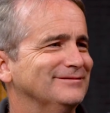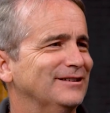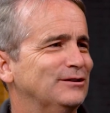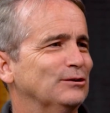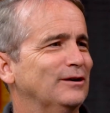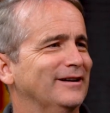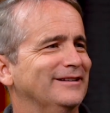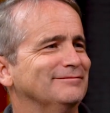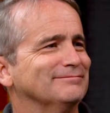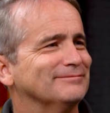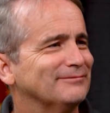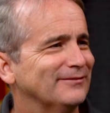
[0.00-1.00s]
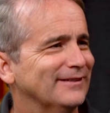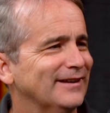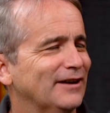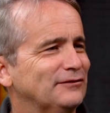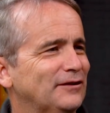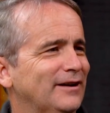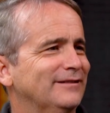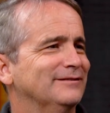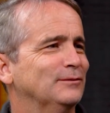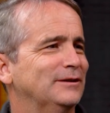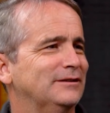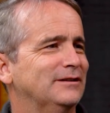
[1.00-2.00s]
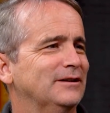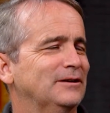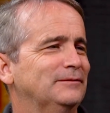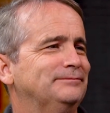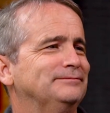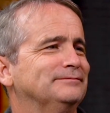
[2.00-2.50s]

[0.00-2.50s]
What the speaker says: Enjoy it. Have fun what you do.